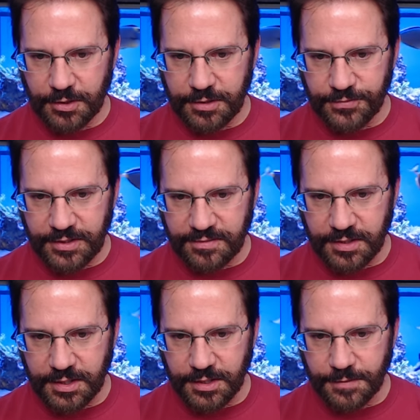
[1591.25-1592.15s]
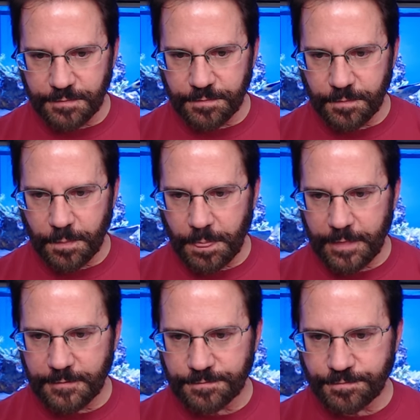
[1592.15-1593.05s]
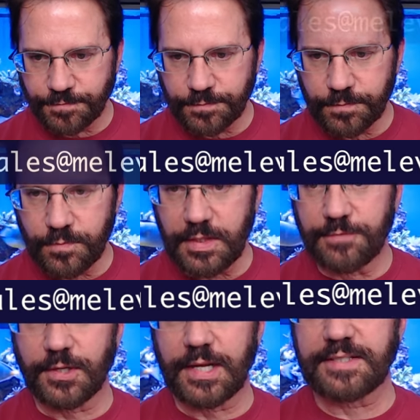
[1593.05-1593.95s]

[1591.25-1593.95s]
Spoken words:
I'm looking for this again. If you'd